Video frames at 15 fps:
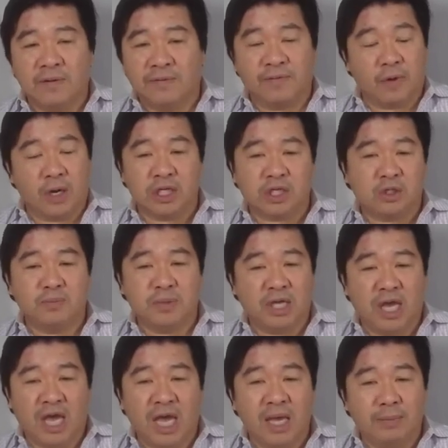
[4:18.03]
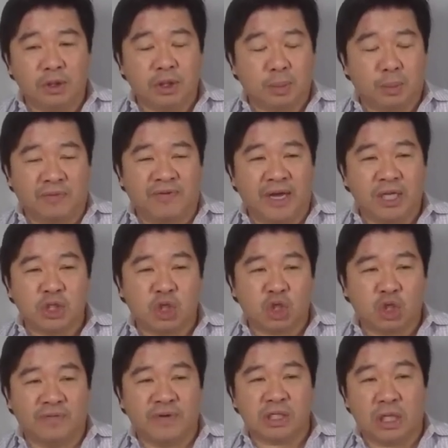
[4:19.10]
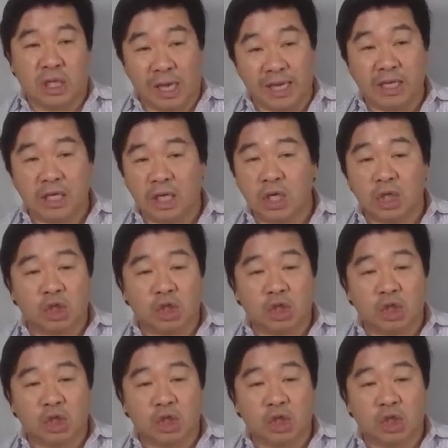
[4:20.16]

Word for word: for us to be able to provide service like